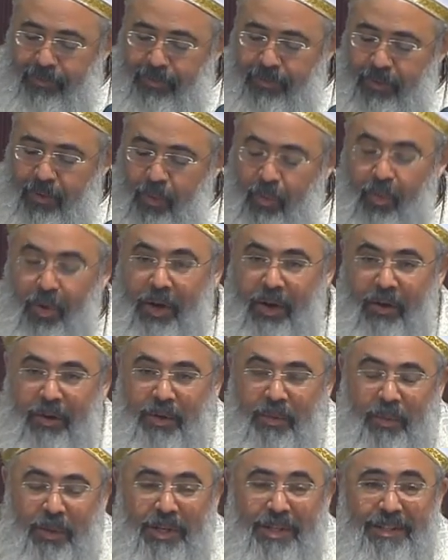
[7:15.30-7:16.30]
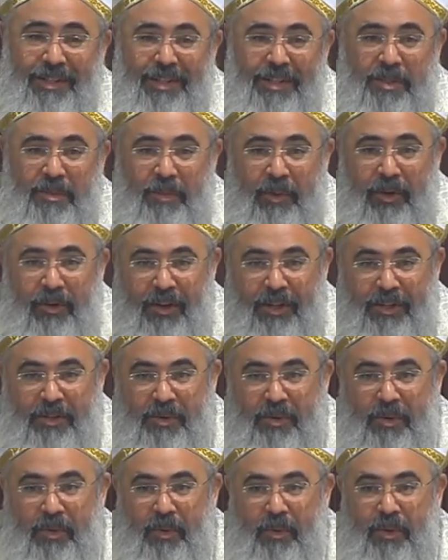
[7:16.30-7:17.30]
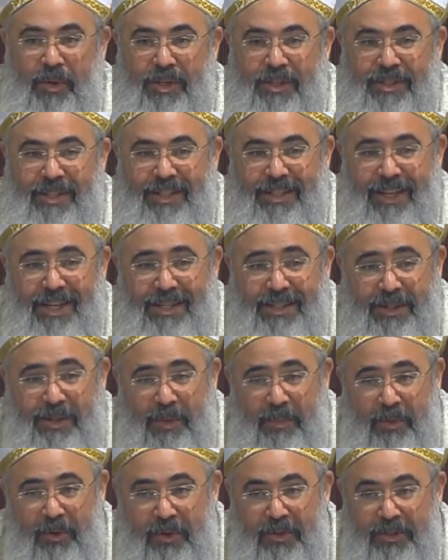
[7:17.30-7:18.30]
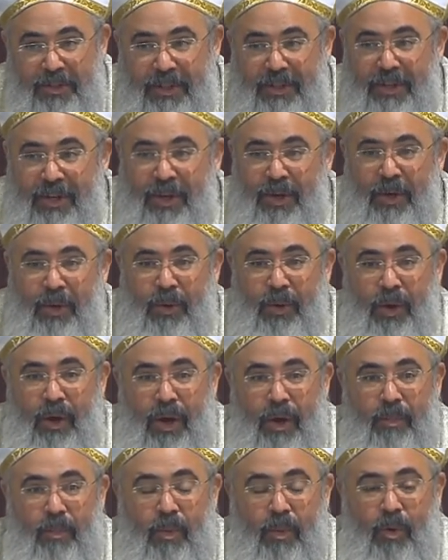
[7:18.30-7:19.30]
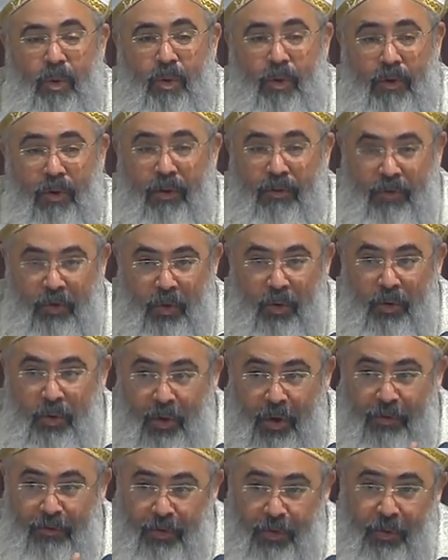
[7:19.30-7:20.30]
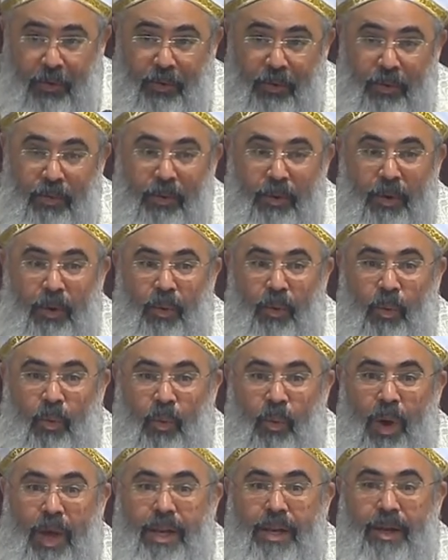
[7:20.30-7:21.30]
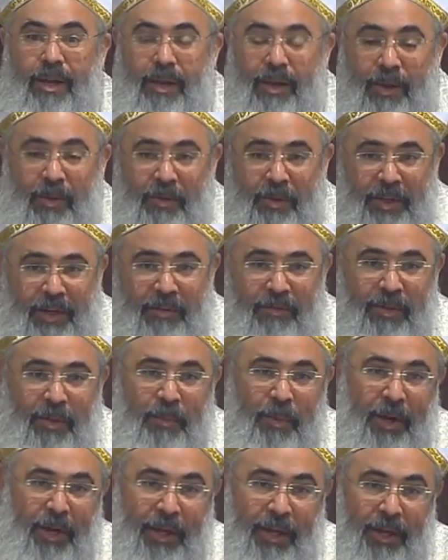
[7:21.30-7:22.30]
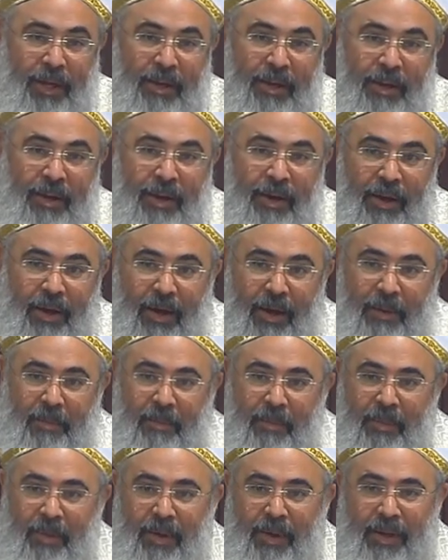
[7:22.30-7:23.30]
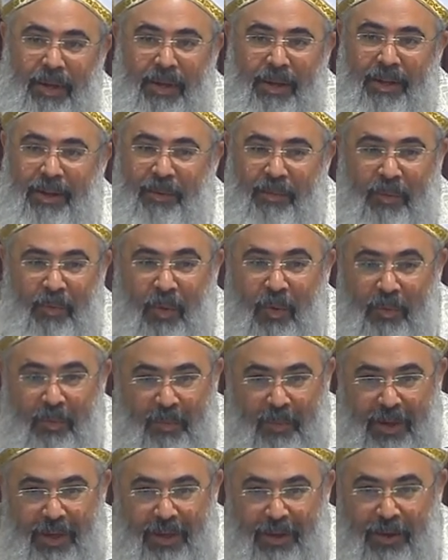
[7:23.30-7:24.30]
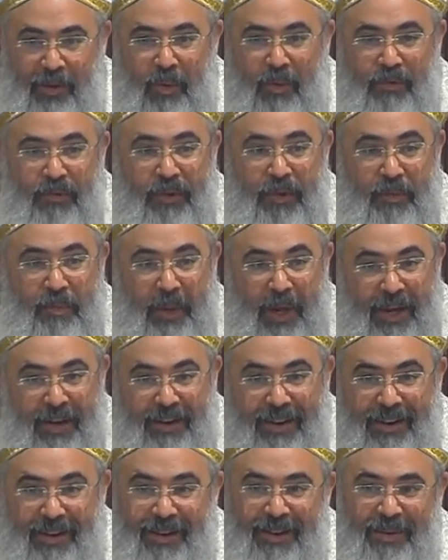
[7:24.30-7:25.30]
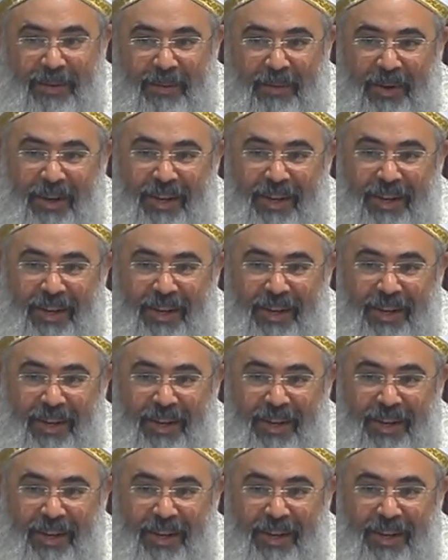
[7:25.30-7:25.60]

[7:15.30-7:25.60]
what are, what is the experience or what is the taste of the person um, or of your of you when you leave the body. Um, it won't be you won't feel pain, right?